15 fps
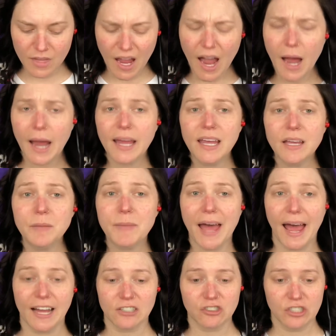I am
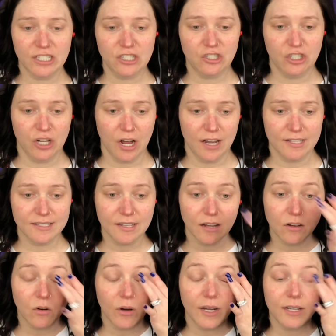actually just
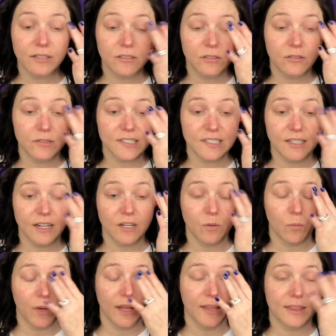going to stick
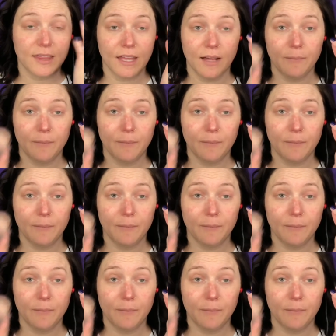with